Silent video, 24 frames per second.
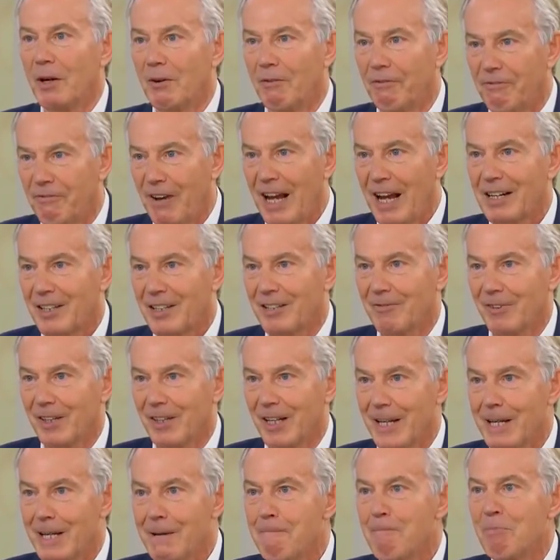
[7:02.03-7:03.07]
where
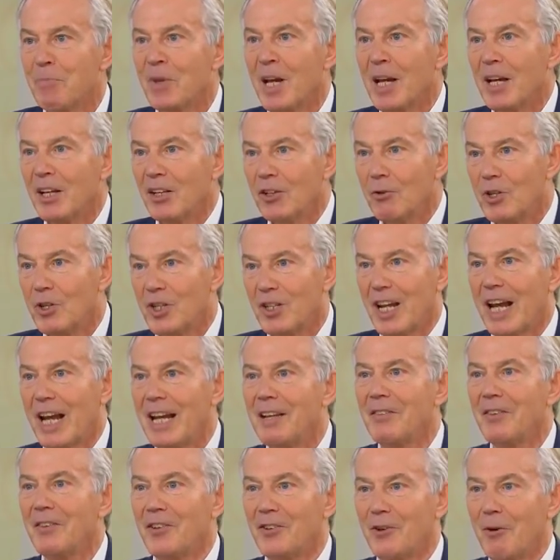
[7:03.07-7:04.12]
effectively you
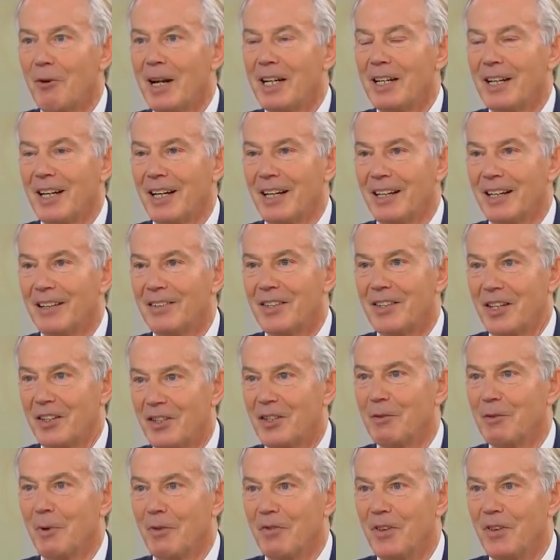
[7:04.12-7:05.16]
stay in the trading
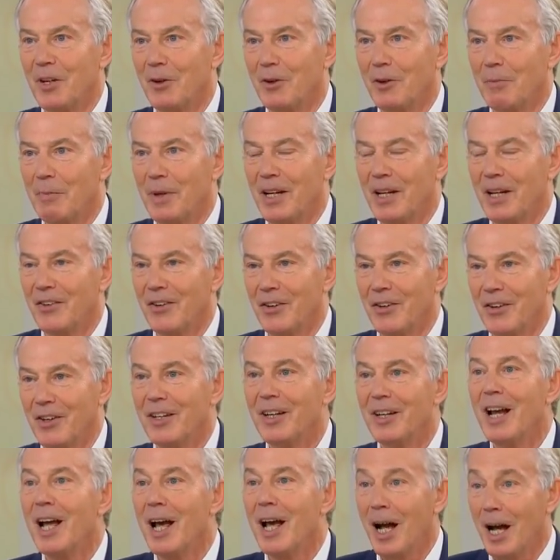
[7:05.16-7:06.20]
system of the European
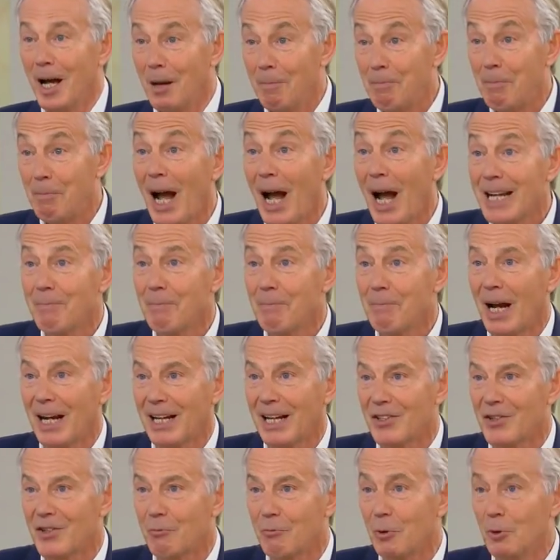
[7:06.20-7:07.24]
Union, abide by
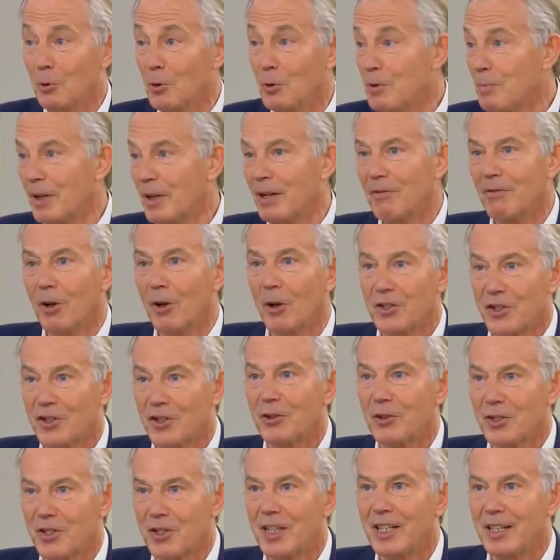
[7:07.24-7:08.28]
its rules, but have
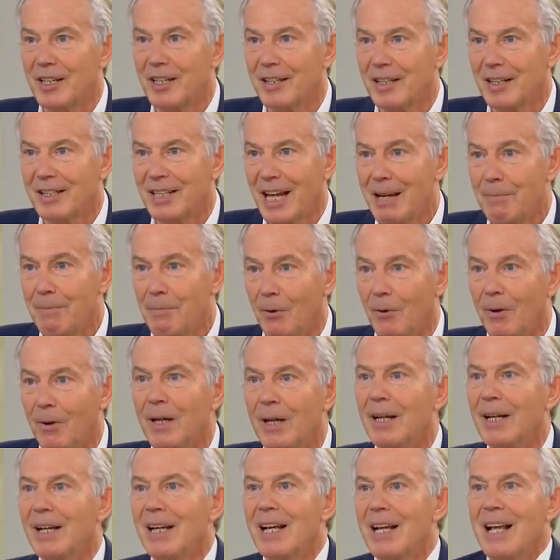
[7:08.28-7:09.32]
lost your seat at the table.
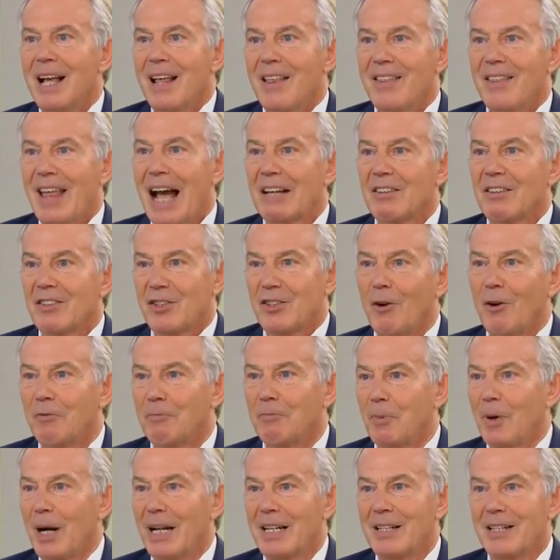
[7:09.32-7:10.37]
That
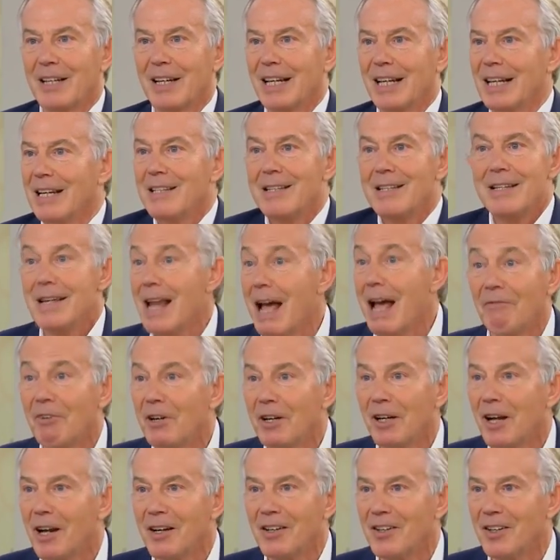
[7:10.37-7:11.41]
soft Brexit is
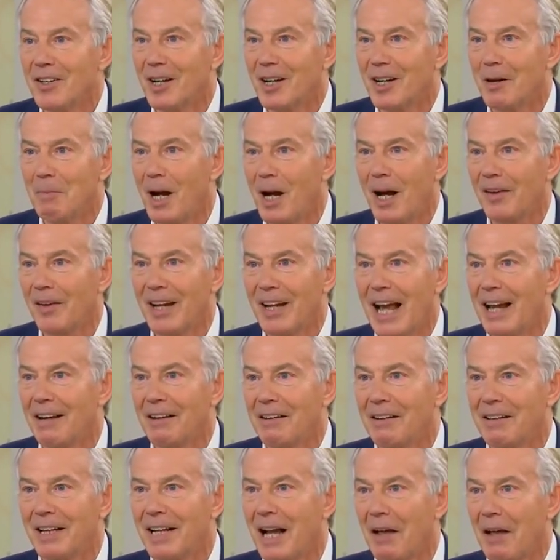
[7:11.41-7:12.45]
never going to command
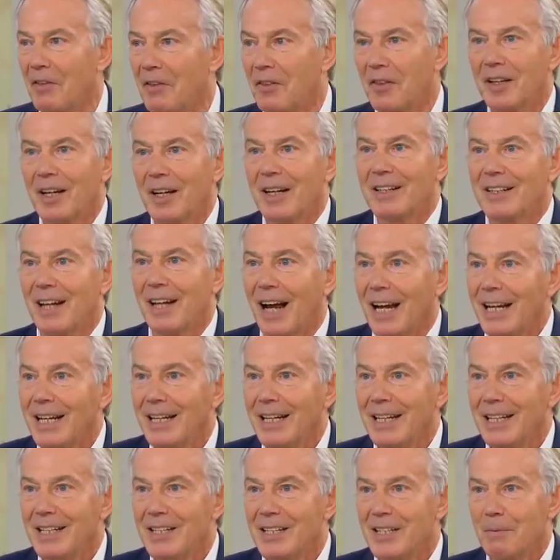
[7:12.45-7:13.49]
anything other than a
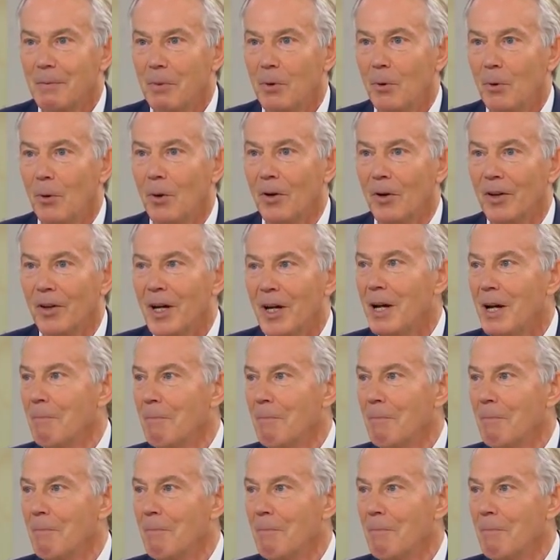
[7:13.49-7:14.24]
tiny support,